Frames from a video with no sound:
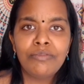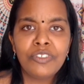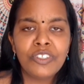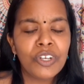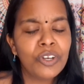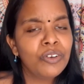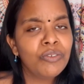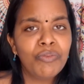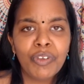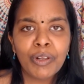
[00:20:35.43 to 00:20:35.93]

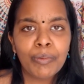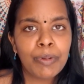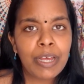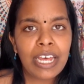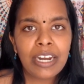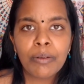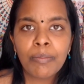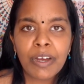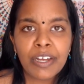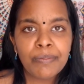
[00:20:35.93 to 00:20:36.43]
don't feel
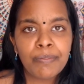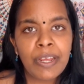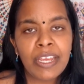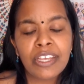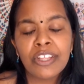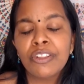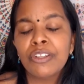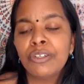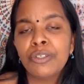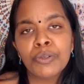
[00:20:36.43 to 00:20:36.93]
bad about
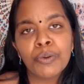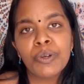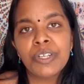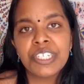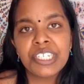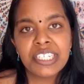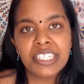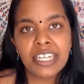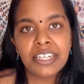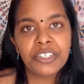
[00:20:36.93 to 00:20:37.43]
making the
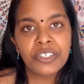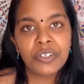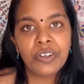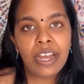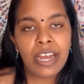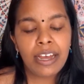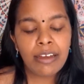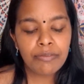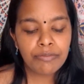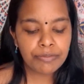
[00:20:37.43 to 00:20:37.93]
choices that you have.